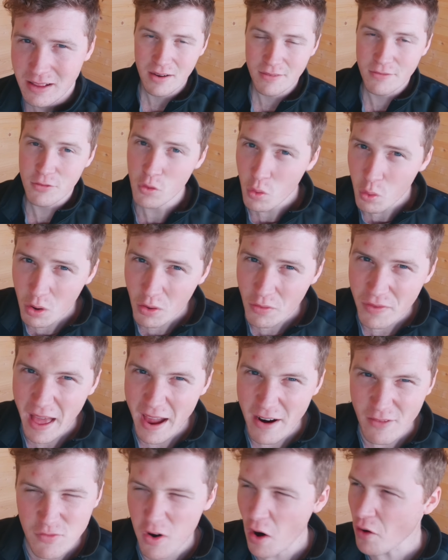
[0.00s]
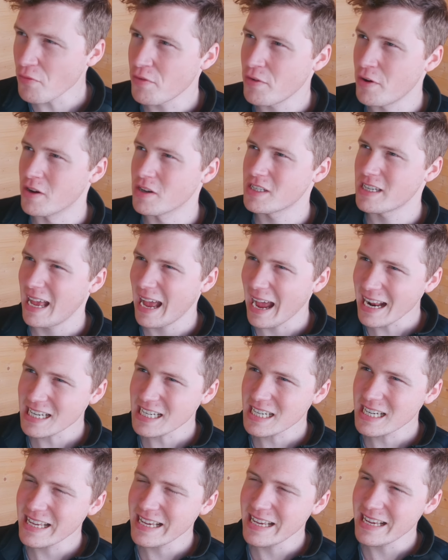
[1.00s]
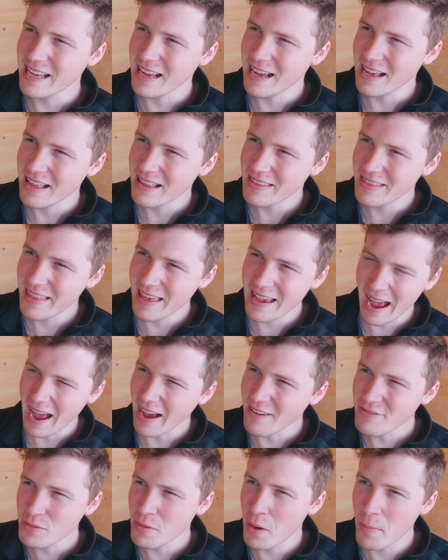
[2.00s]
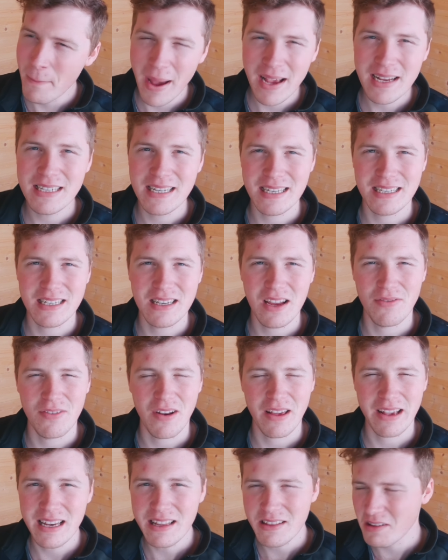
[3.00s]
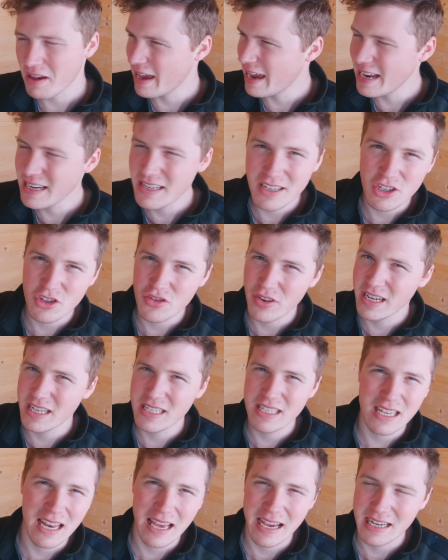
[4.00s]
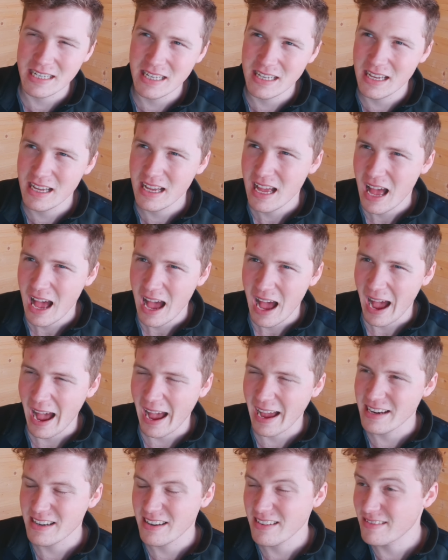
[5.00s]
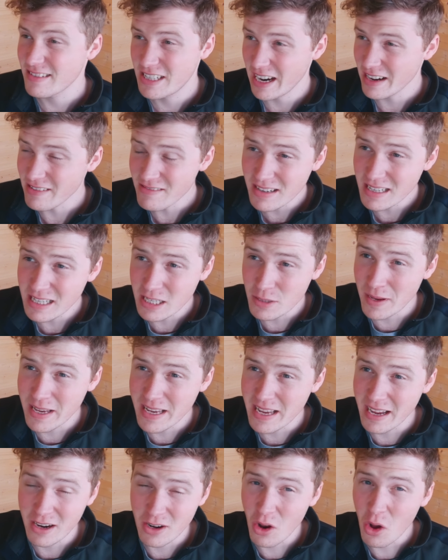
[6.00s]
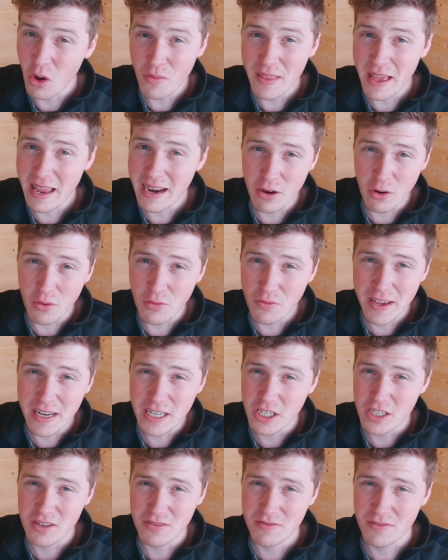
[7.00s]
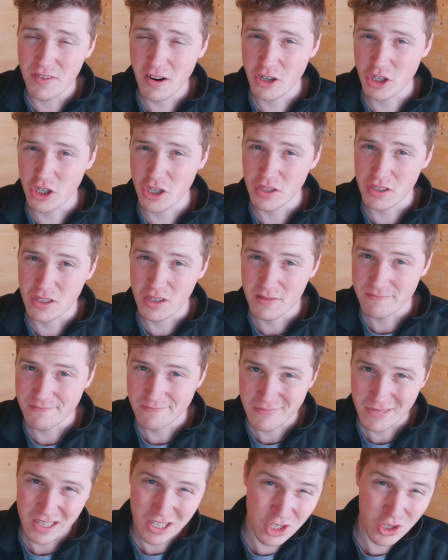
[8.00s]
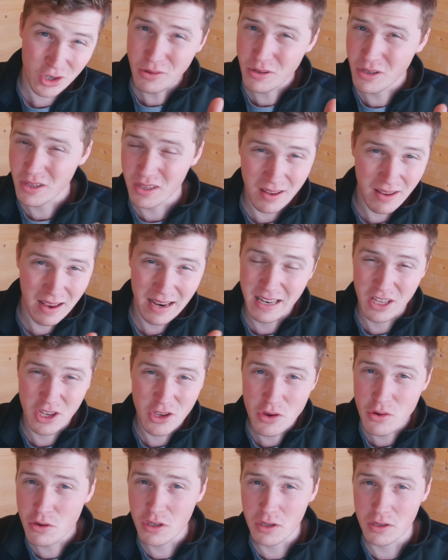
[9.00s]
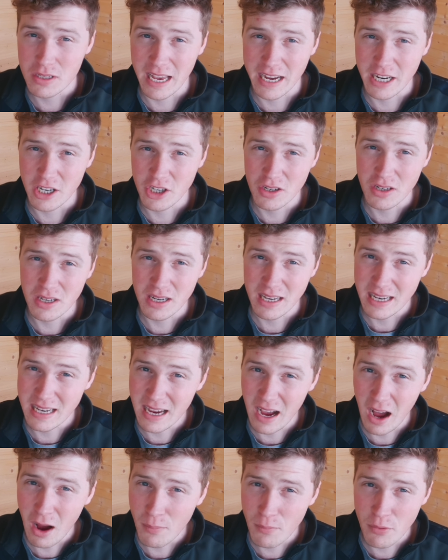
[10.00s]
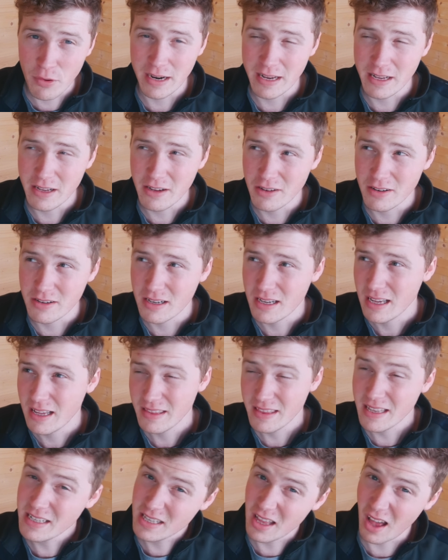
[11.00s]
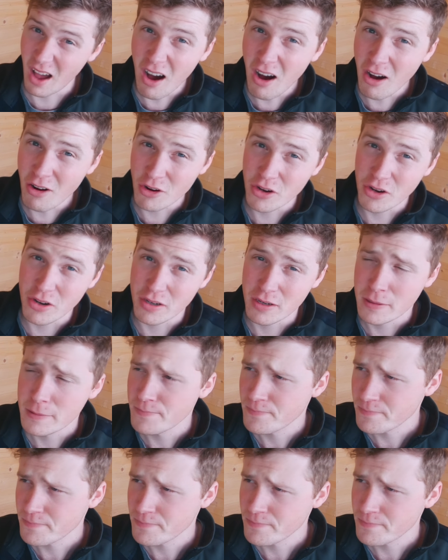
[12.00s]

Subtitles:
For all of their roughness, actually, they have some amazing stuff, like a little hidden trigger selector, and generally speaking, a lot of their little features and functions, due to the, in the user section, are pretty good. Things that aren't good.